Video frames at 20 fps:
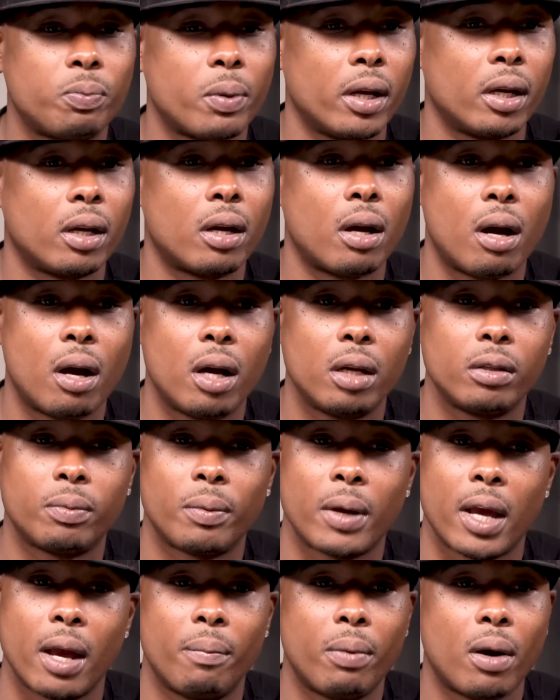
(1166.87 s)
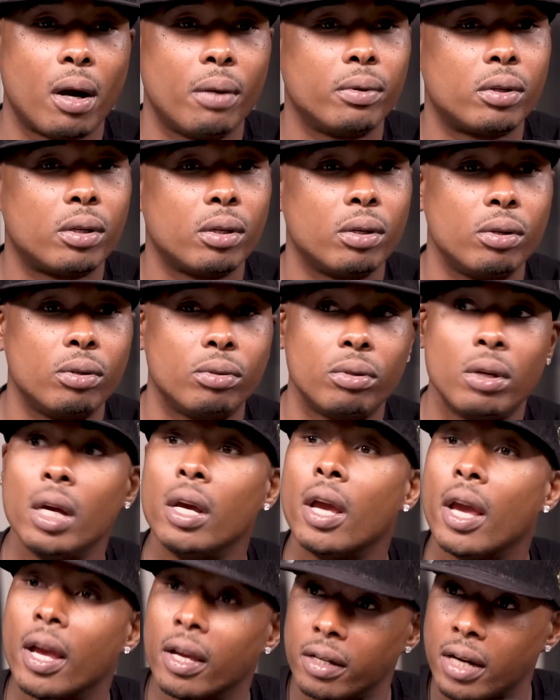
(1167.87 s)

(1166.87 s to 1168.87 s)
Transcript: played cards, had barbecue, and